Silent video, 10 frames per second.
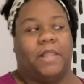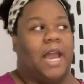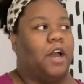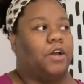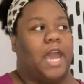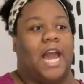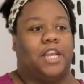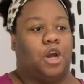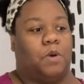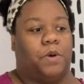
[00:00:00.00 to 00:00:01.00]
Like, okay,
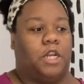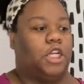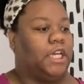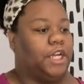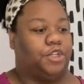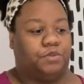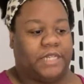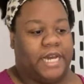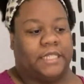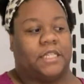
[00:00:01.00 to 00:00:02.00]
I know I wanted to get a new
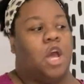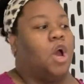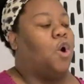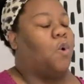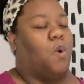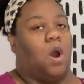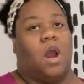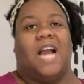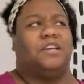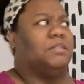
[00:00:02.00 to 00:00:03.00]
desk,
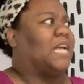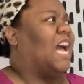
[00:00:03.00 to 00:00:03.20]
or I used to